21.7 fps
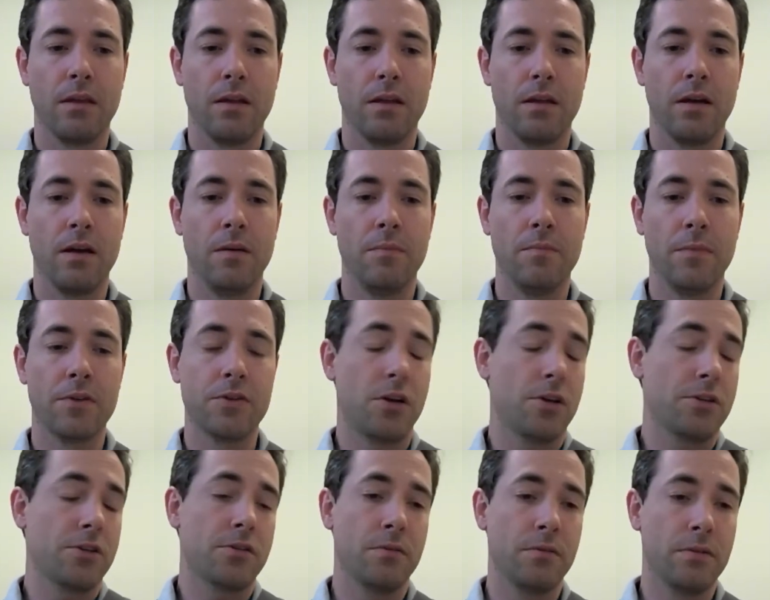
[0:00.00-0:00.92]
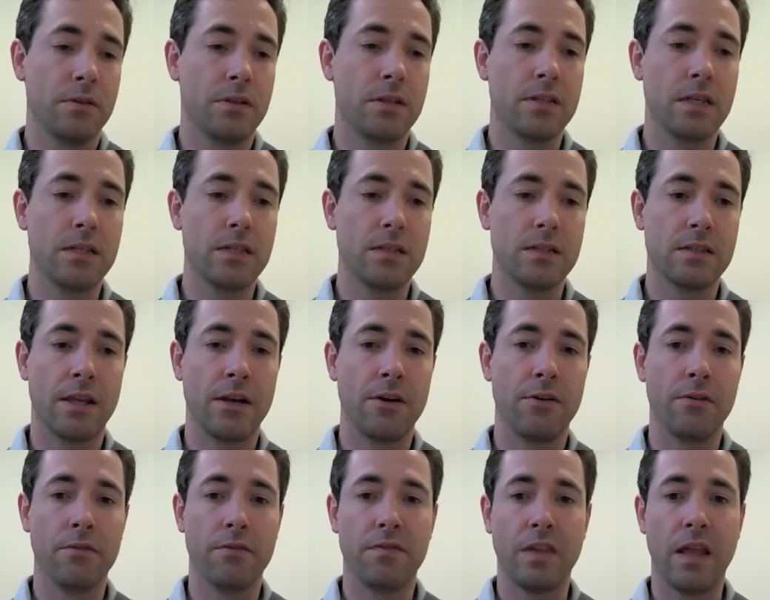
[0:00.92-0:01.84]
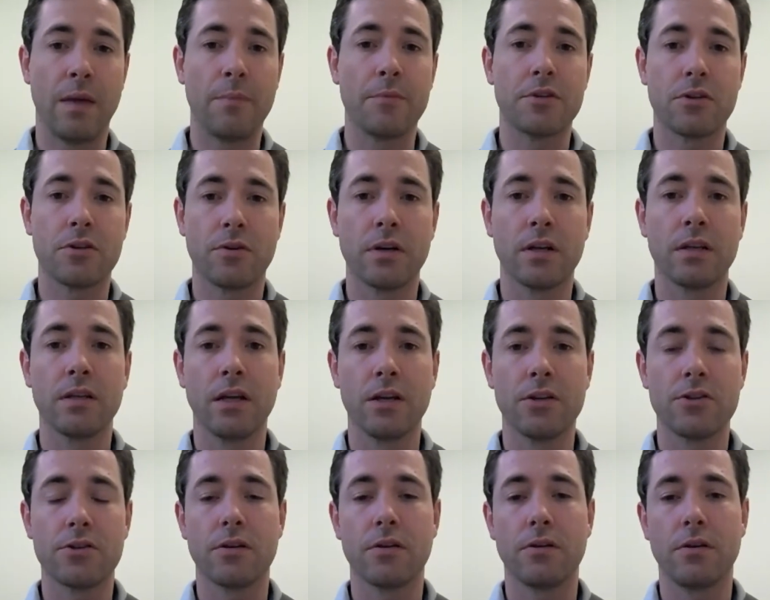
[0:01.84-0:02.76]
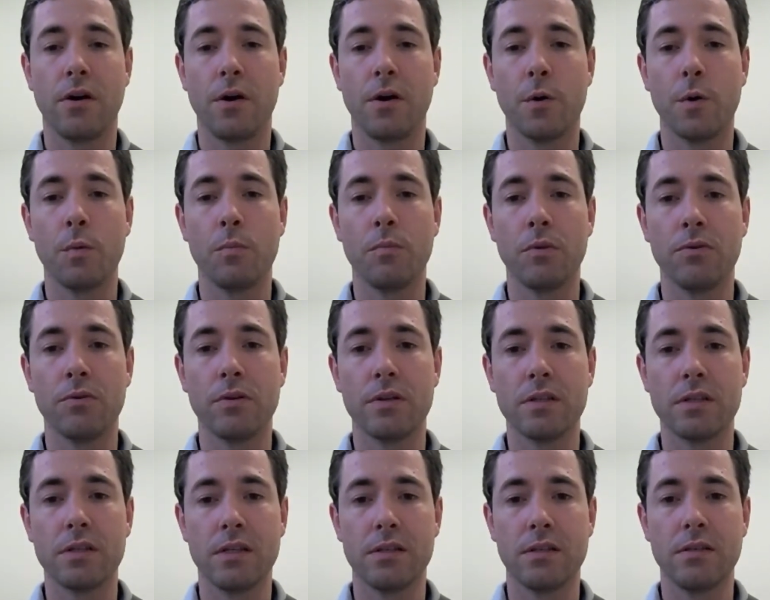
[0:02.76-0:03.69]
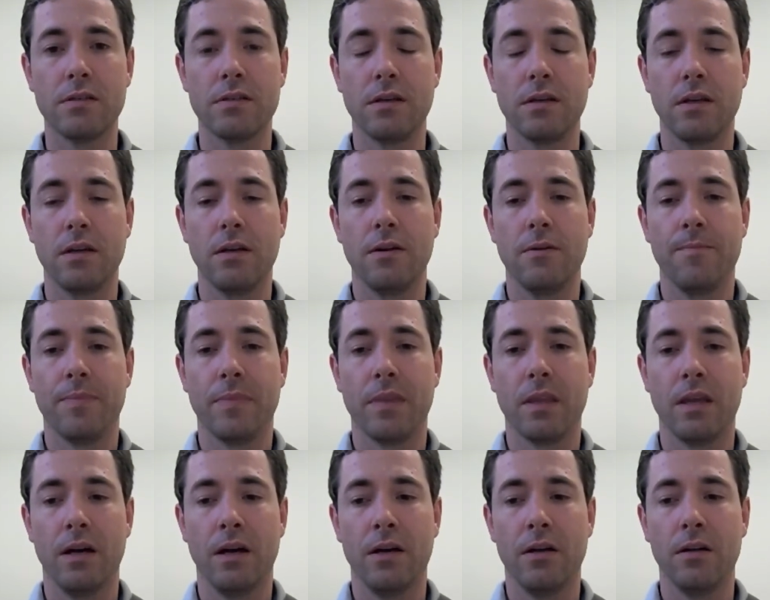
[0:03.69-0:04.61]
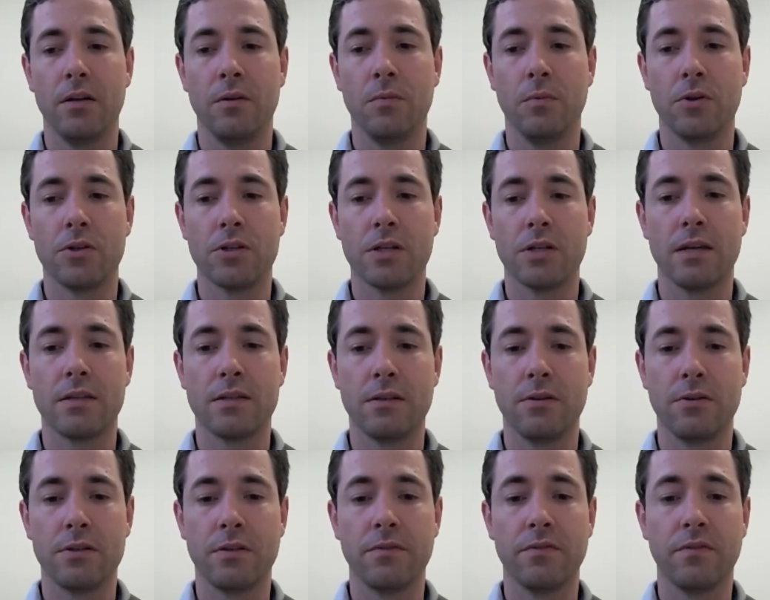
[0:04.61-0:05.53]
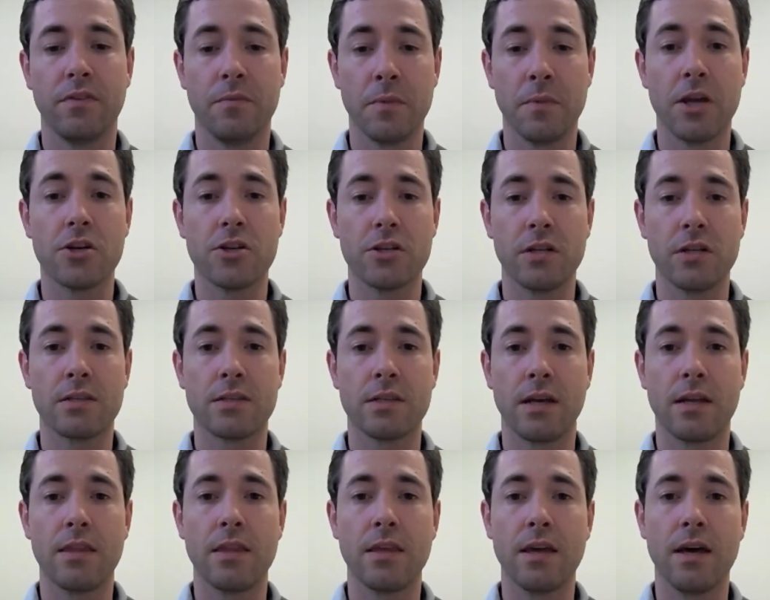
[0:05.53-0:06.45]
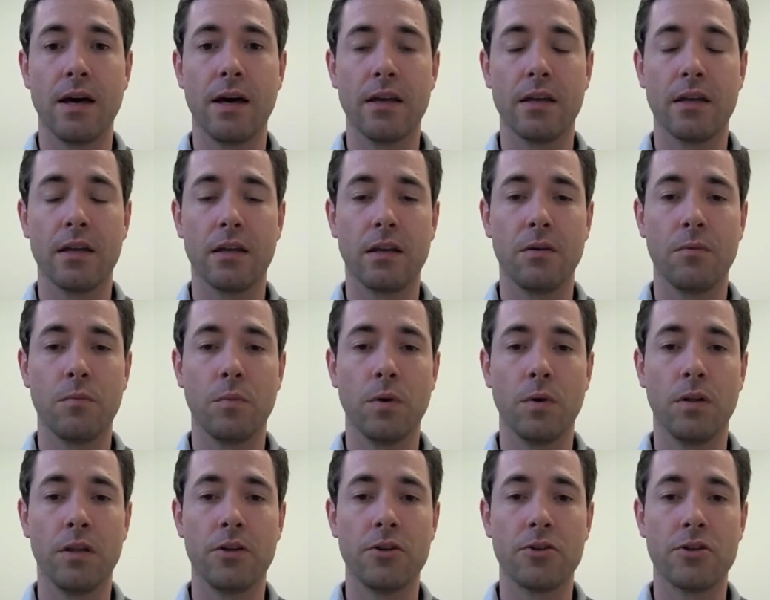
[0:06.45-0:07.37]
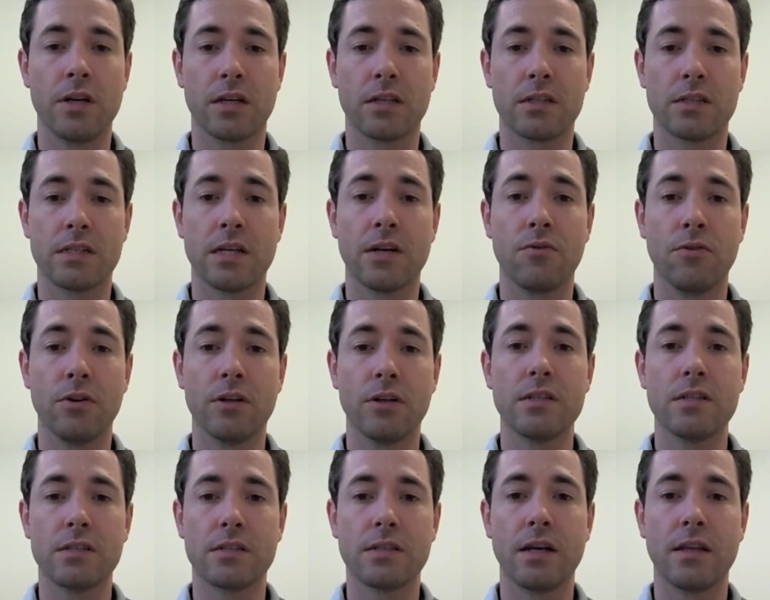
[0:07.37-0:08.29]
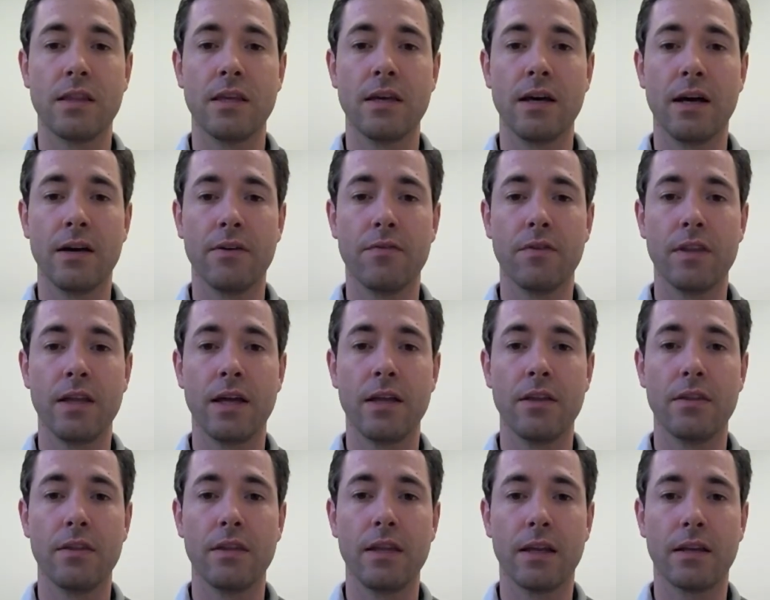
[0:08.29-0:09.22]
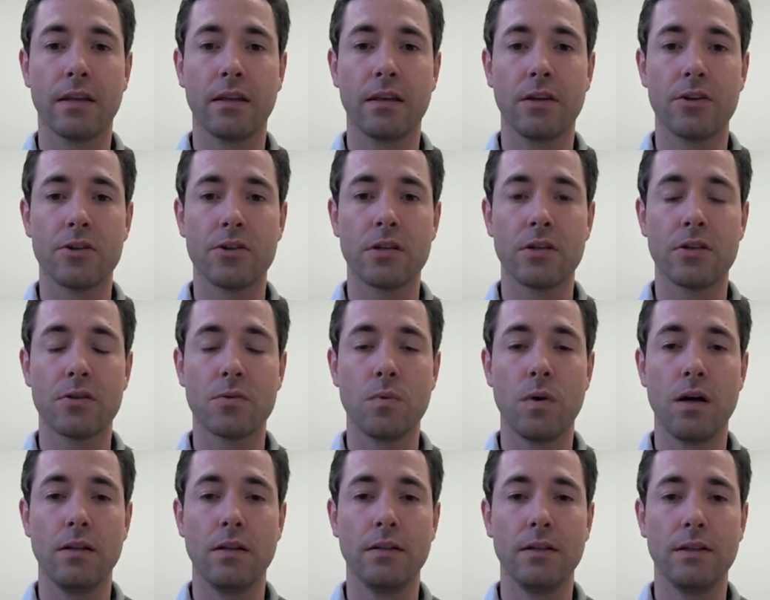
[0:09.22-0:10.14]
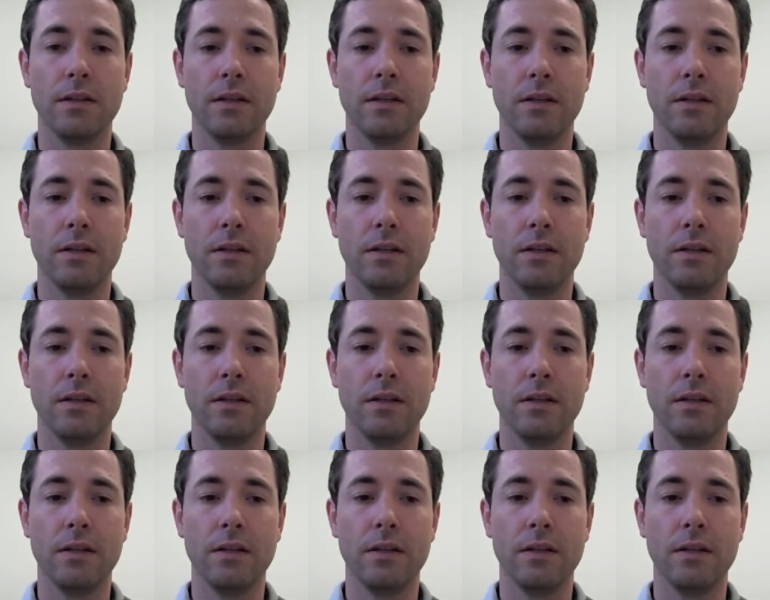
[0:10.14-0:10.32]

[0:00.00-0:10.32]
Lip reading: There's also diseases that are inflammatory in nature, autoimmune diseases, in which case there's inflammation inside the eye, and we'll inject steroids inside the eye for that condition as well.